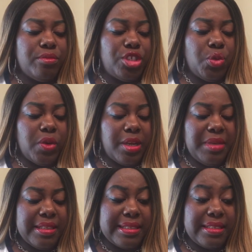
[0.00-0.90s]
She wanted
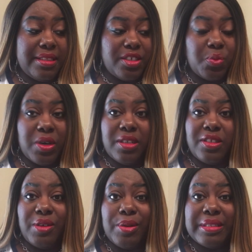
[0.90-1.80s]
me to see this one, and
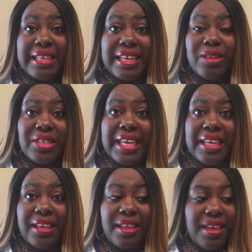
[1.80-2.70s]
so I was like, I'll
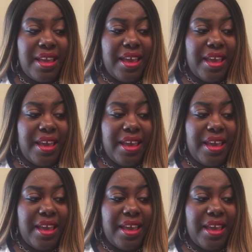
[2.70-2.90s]
take it.